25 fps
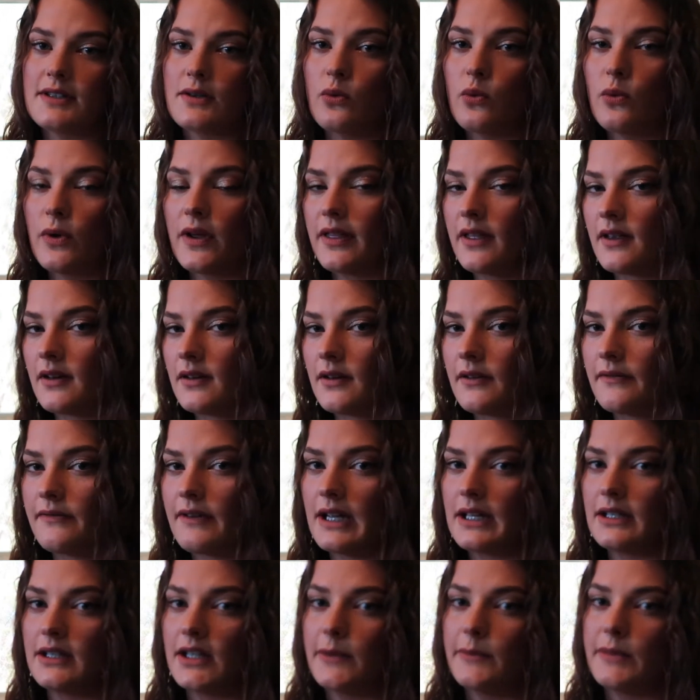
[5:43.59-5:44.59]
within
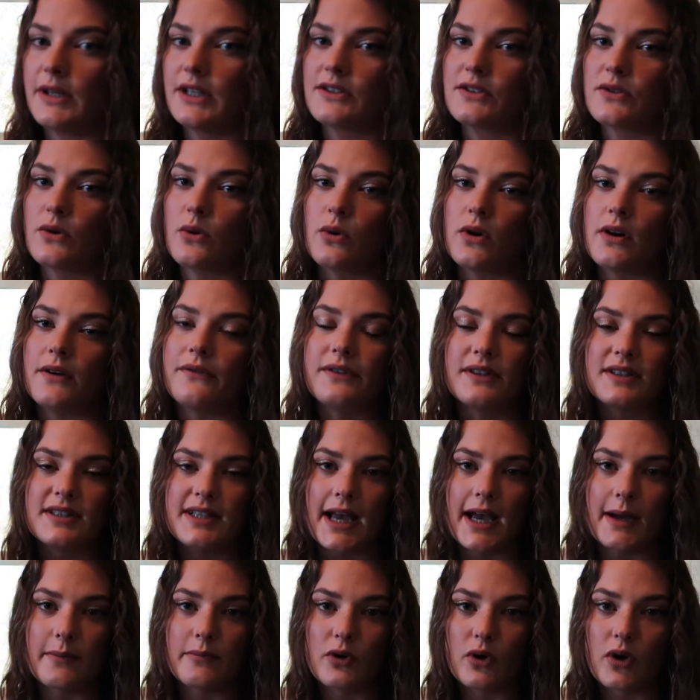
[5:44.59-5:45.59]
defined limits or if it's
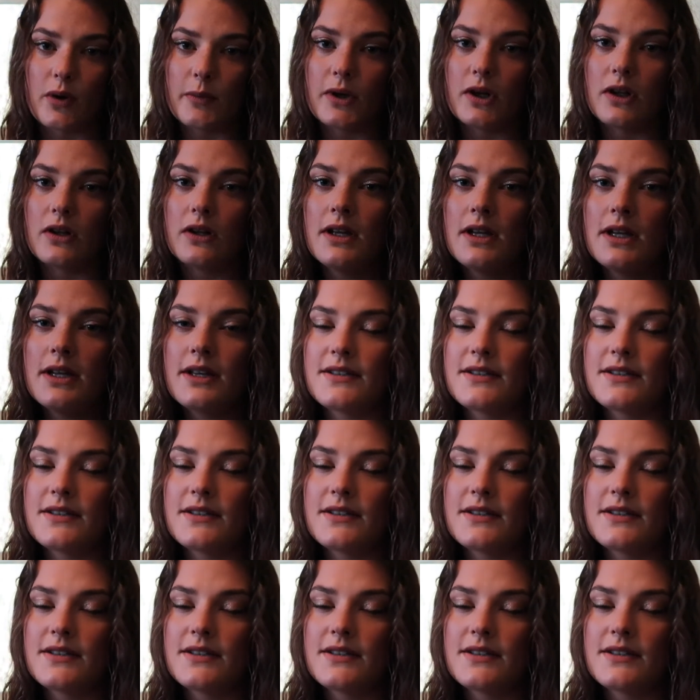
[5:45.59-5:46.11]
abnormal.